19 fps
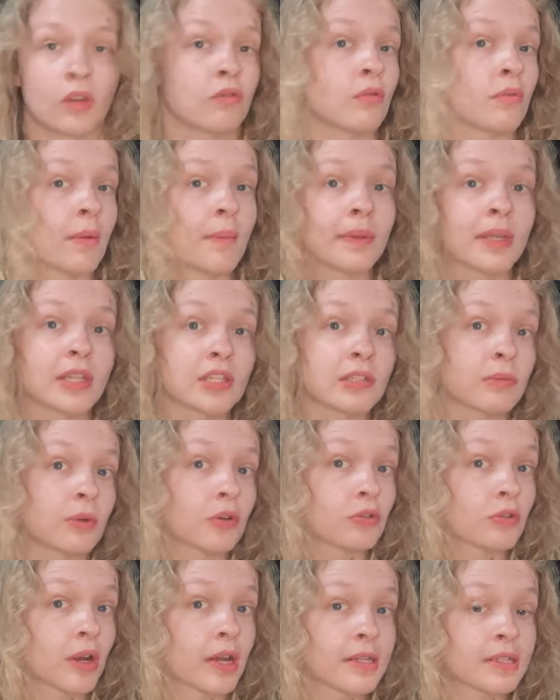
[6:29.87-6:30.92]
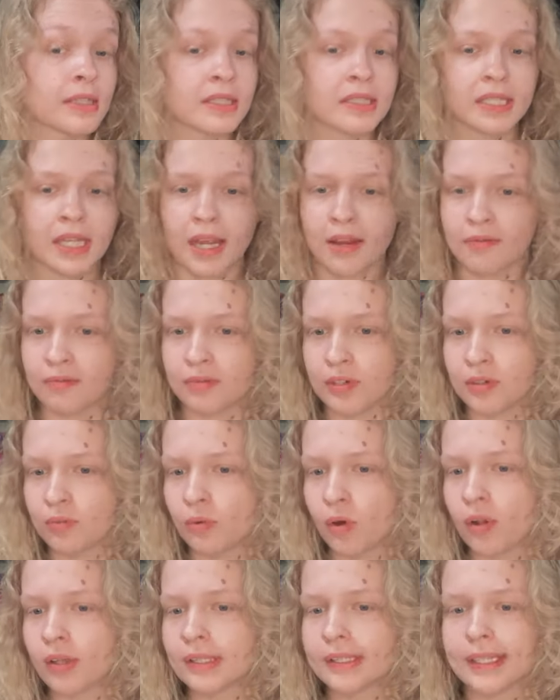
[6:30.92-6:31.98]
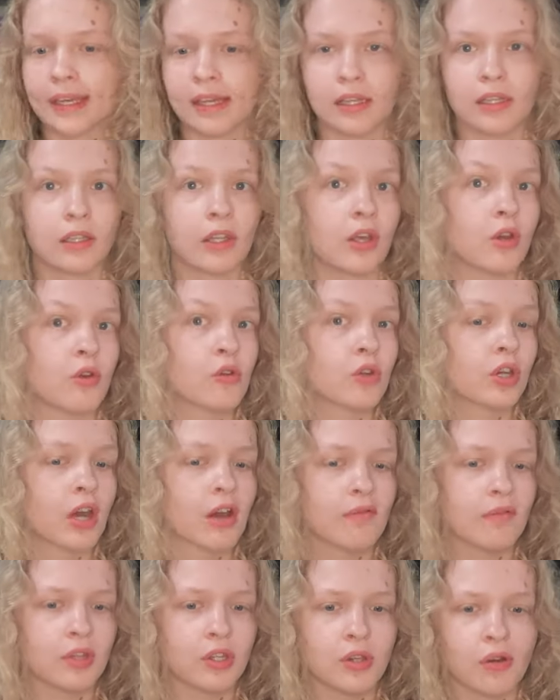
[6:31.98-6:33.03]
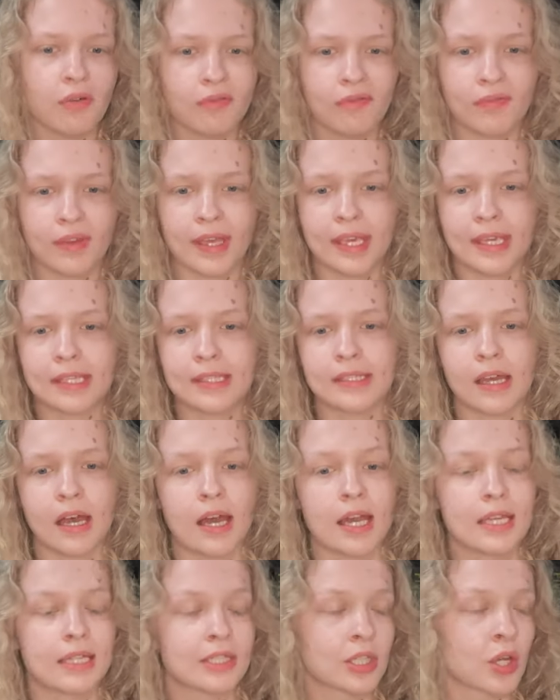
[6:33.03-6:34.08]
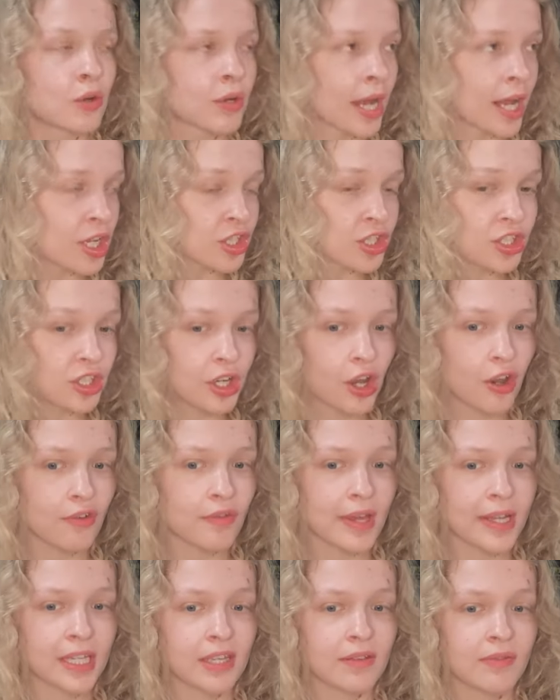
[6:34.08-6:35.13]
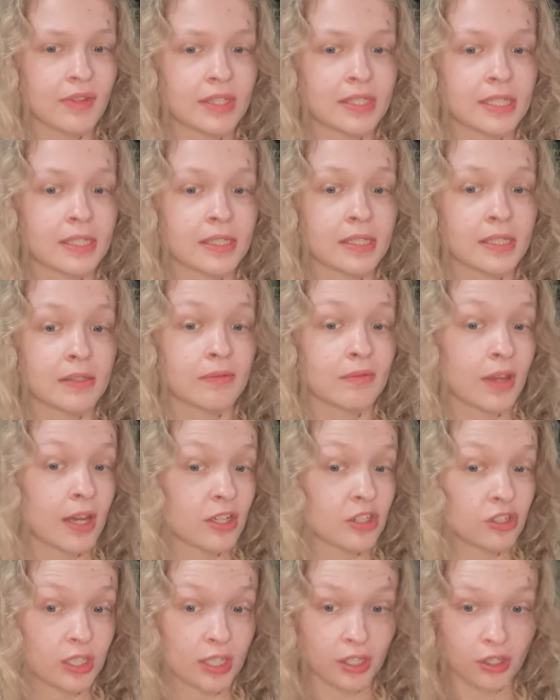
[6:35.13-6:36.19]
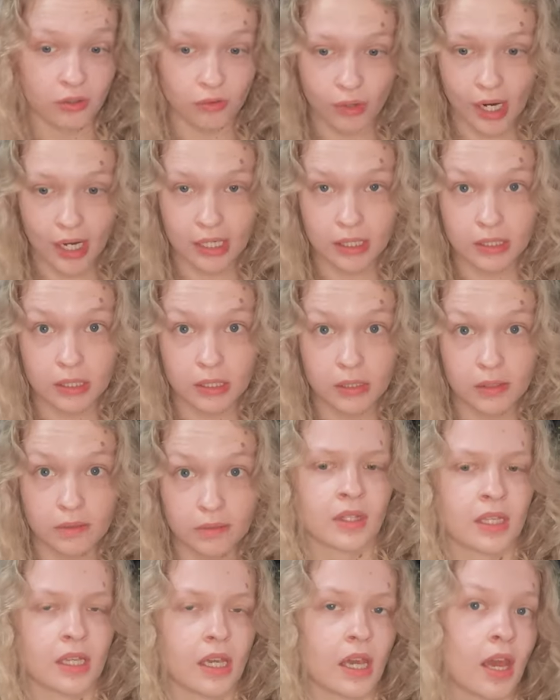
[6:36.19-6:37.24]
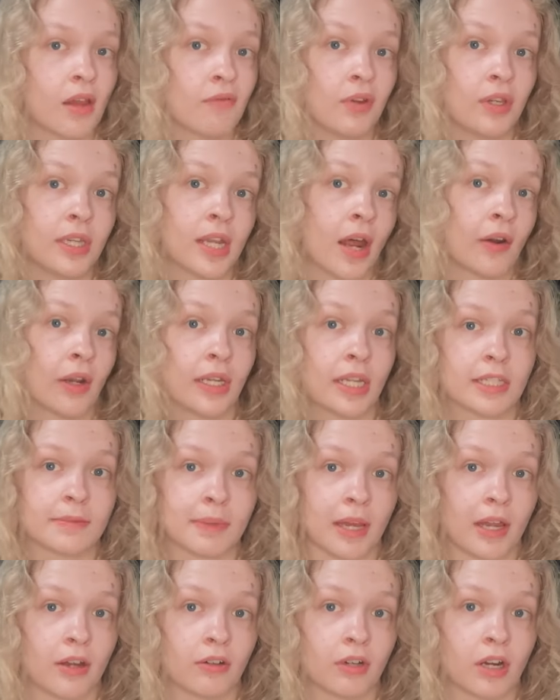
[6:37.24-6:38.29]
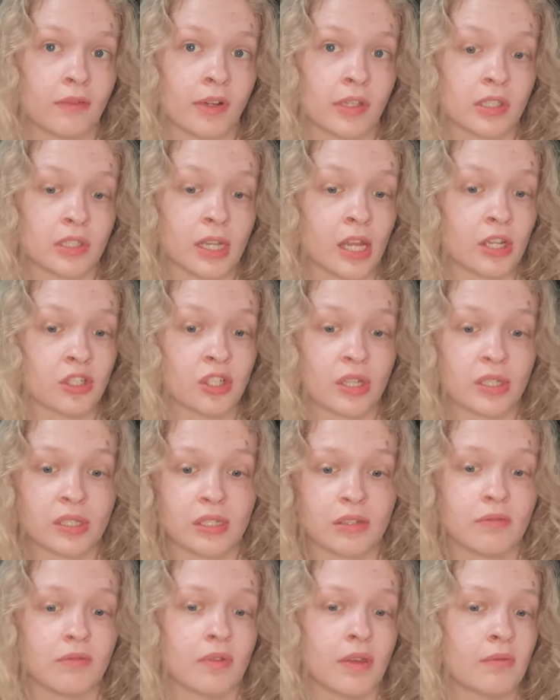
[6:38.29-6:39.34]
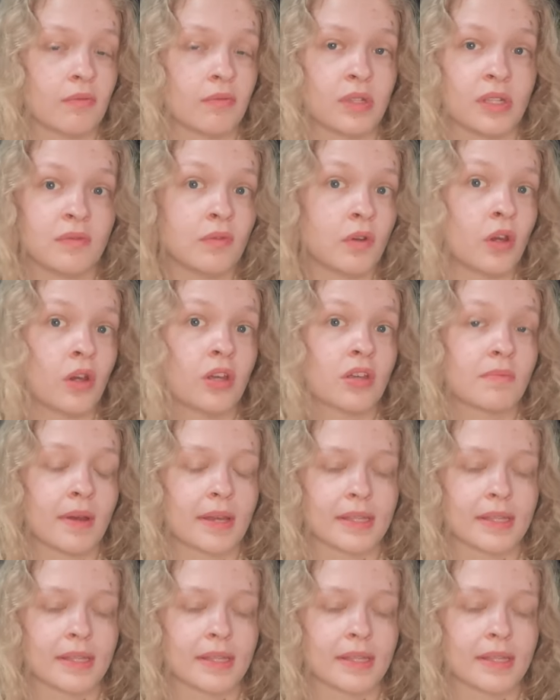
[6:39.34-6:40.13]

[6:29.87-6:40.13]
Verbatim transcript: Remember that smoke rises, everyone get low, cover your face. I don't actually know if any of this is factually correct. Every noun in this paragraph has an adjective, every verb